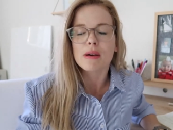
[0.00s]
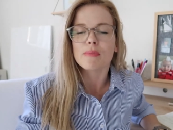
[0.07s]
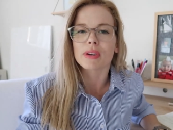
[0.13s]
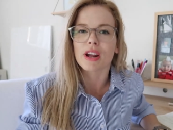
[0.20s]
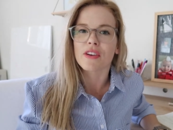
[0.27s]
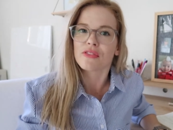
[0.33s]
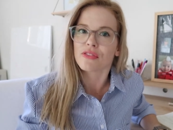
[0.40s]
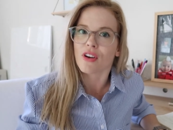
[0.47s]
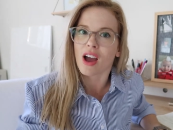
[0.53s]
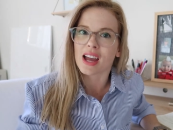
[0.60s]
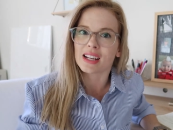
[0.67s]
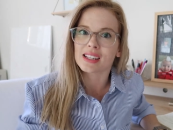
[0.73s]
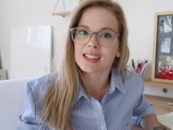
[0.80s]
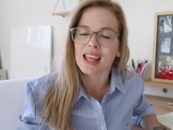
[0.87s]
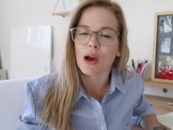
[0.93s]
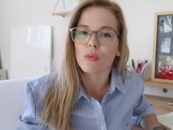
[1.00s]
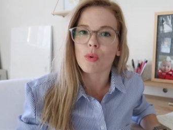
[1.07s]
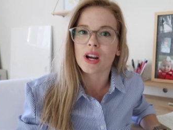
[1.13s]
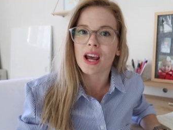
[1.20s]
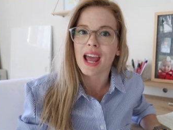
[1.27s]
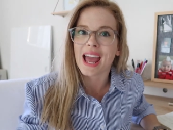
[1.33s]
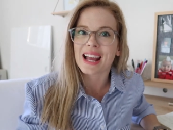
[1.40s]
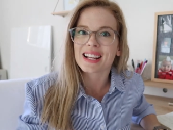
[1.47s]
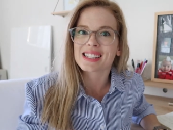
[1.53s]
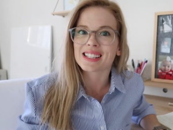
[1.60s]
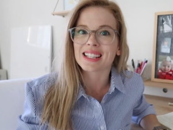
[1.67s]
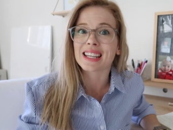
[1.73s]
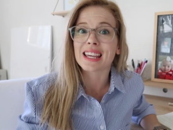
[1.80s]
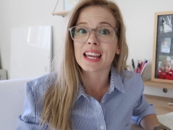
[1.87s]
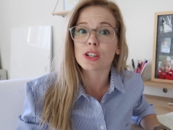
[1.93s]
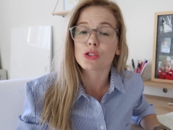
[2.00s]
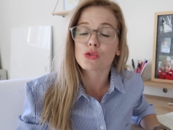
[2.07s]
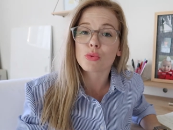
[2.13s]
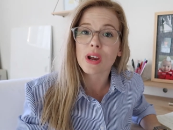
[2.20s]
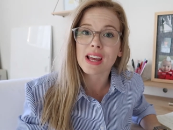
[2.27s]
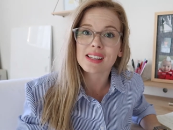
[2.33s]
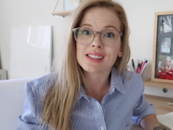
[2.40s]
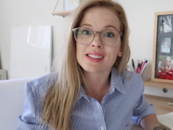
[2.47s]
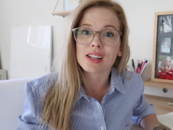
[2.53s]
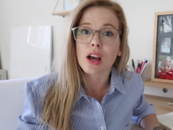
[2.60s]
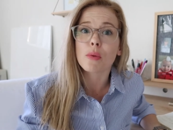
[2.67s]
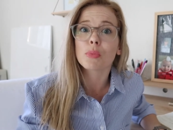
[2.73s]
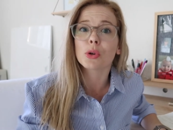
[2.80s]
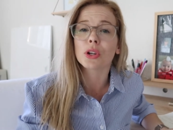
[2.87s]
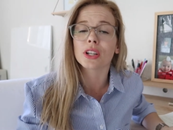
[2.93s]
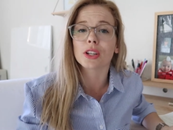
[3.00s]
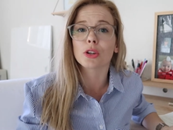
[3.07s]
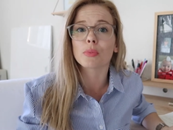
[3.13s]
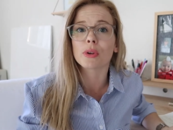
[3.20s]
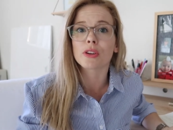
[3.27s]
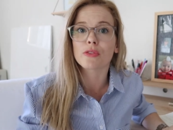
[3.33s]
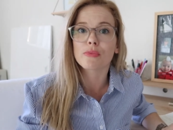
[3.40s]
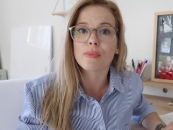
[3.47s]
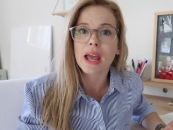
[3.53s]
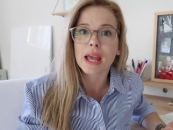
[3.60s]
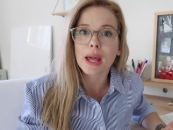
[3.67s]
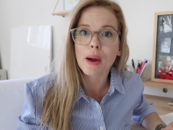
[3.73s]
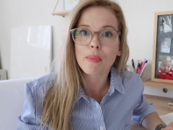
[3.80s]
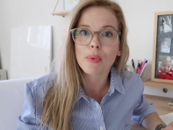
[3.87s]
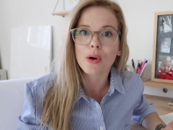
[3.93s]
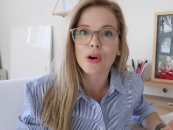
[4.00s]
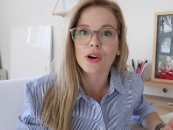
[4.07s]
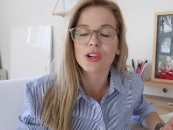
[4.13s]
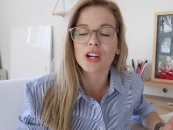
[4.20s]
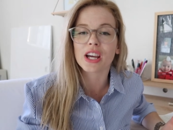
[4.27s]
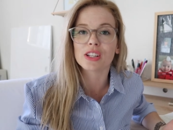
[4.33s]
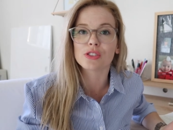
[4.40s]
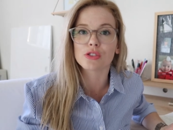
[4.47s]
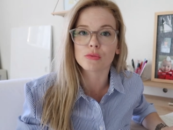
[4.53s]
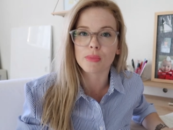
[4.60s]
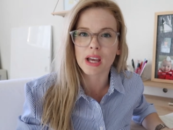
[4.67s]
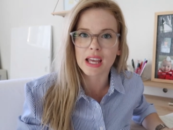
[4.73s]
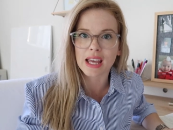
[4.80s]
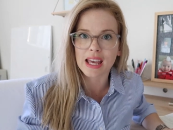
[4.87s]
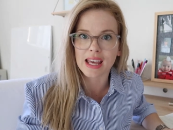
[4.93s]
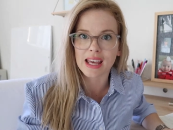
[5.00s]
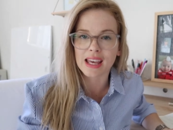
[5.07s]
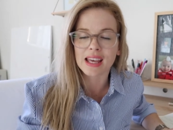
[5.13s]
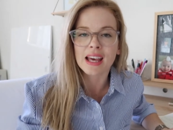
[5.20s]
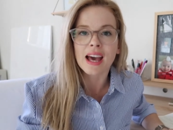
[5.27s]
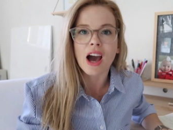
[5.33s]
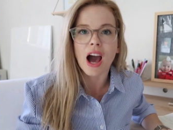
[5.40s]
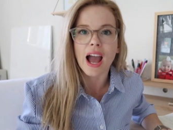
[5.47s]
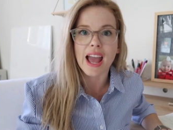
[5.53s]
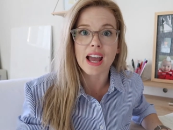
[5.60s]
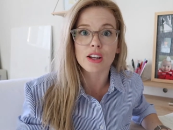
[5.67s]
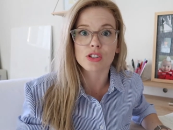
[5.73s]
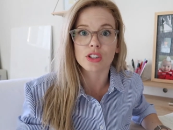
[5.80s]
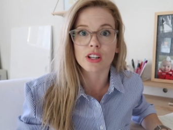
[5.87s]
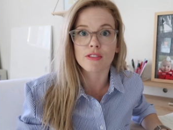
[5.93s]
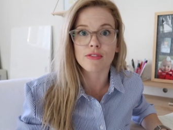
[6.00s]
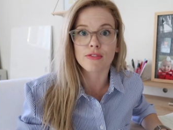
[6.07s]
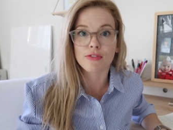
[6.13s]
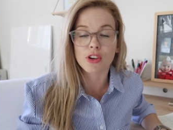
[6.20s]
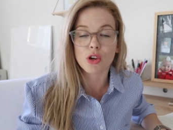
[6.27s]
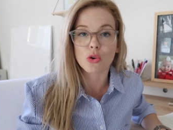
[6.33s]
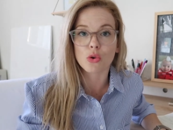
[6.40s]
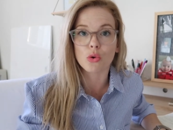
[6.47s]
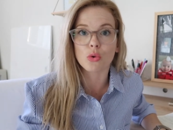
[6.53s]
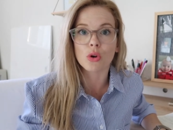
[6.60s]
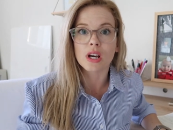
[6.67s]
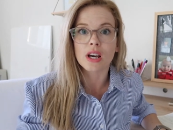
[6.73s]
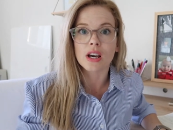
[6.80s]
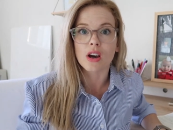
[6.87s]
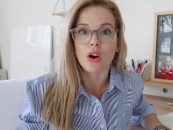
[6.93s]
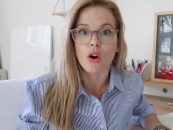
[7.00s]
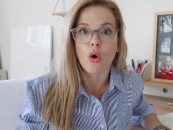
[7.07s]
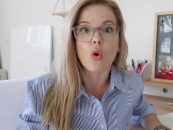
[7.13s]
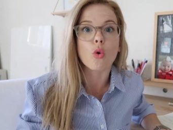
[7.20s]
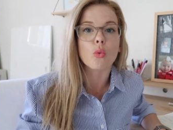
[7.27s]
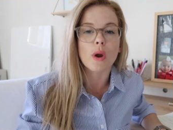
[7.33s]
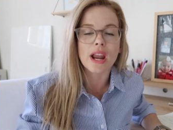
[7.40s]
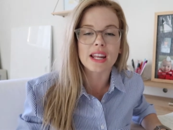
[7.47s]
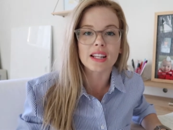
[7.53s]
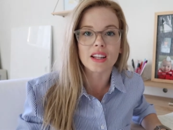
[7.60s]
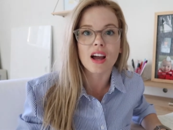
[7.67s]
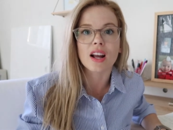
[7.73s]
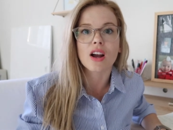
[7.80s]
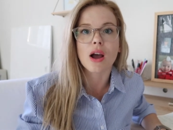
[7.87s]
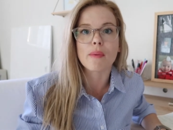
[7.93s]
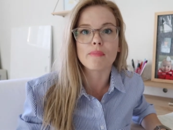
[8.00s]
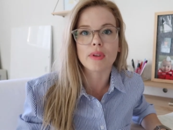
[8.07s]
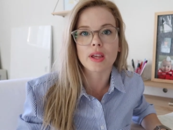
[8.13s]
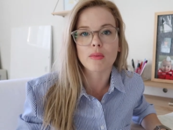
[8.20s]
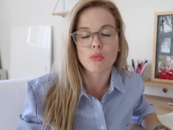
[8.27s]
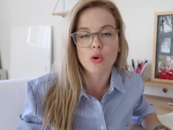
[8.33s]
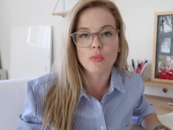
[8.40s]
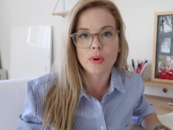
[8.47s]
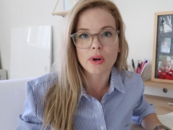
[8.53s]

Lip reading: But I find that when I actually get dressed, I put a little bit of makeup on, I do my hair, I actually feel already like I'm being more